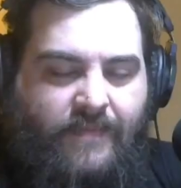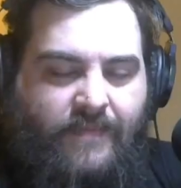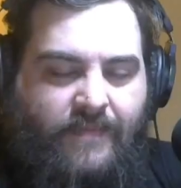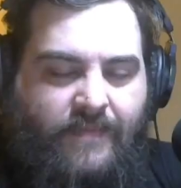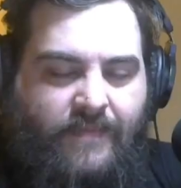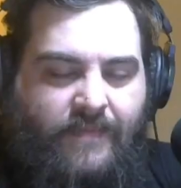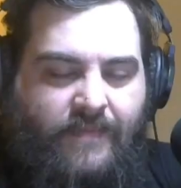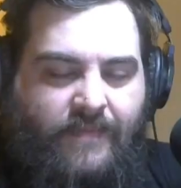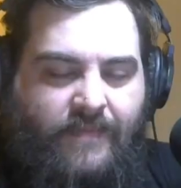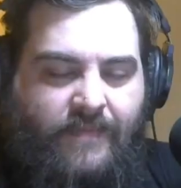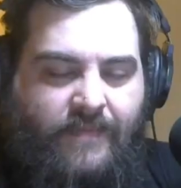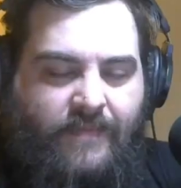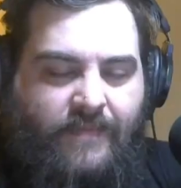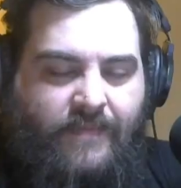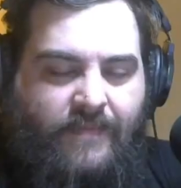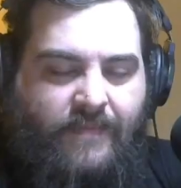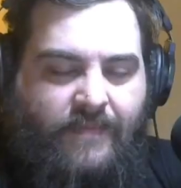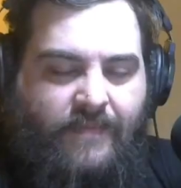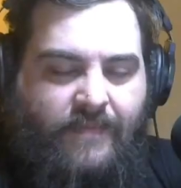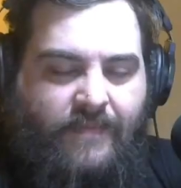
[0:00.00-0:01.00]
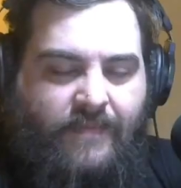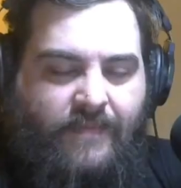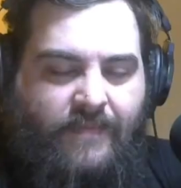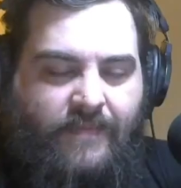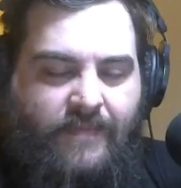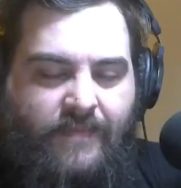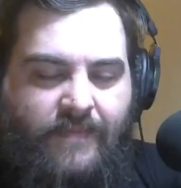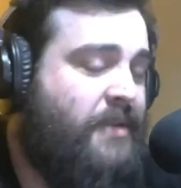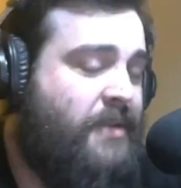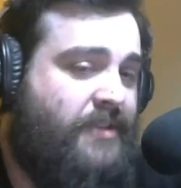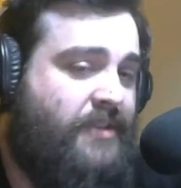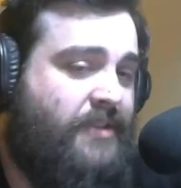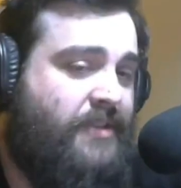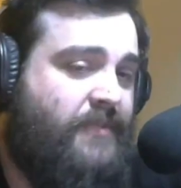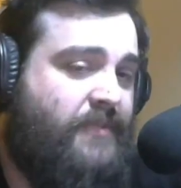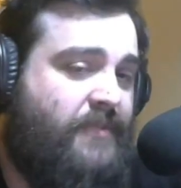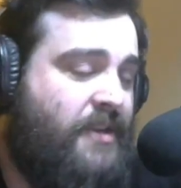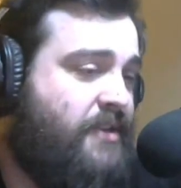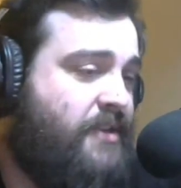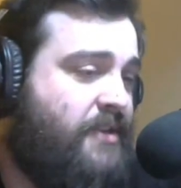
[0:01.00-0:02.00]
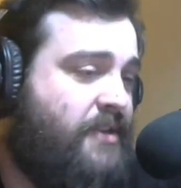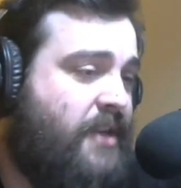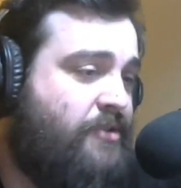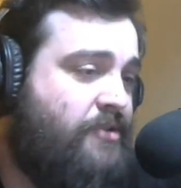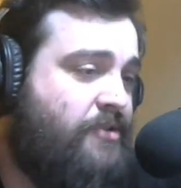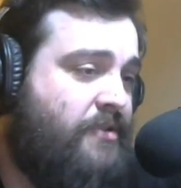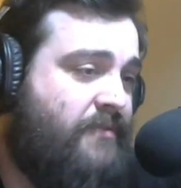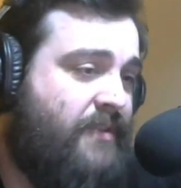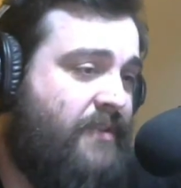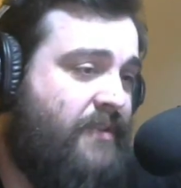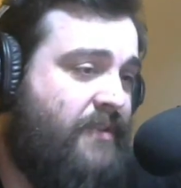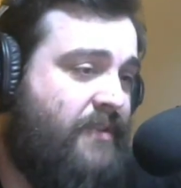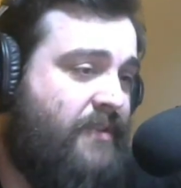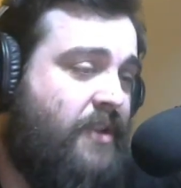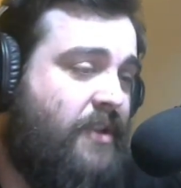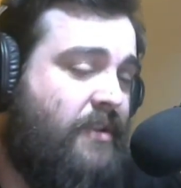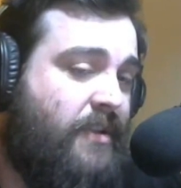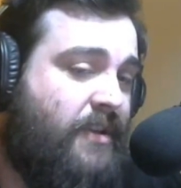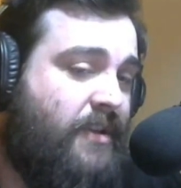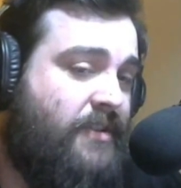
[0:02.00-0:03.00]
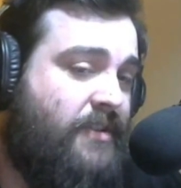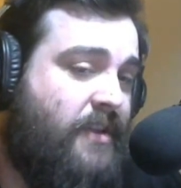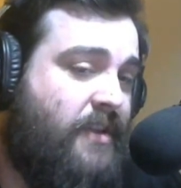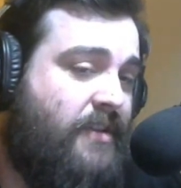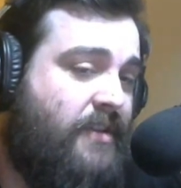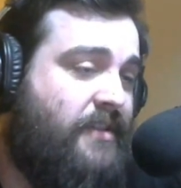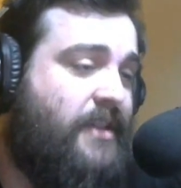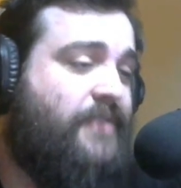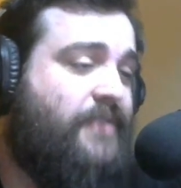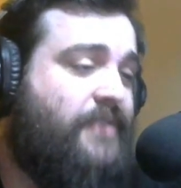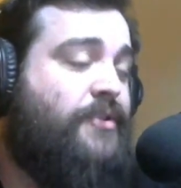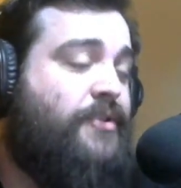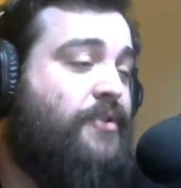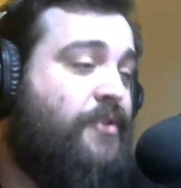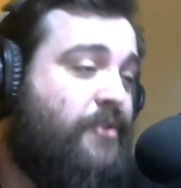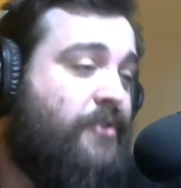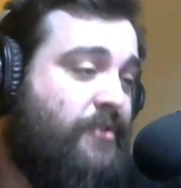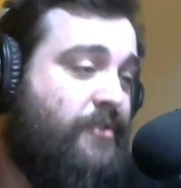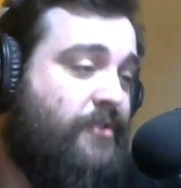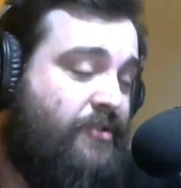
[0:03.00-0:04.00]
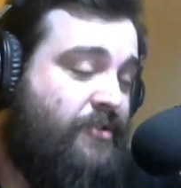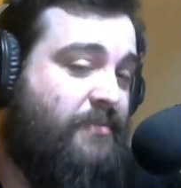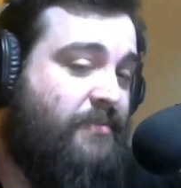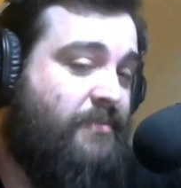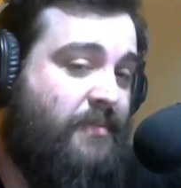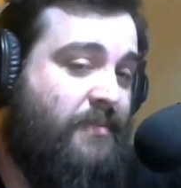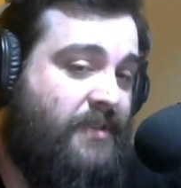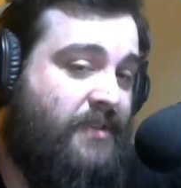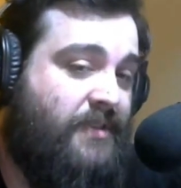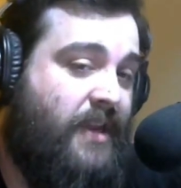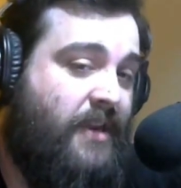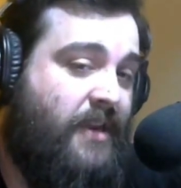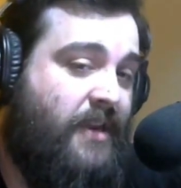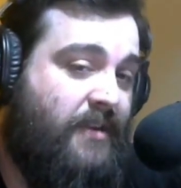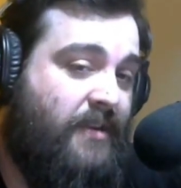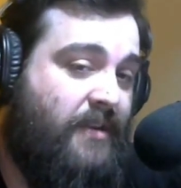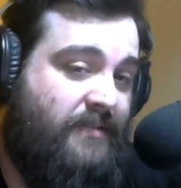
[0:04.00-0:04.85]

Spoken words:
buy a Microsoft Signature PC for the intention of installing Linux on it, that's your stupid mistake.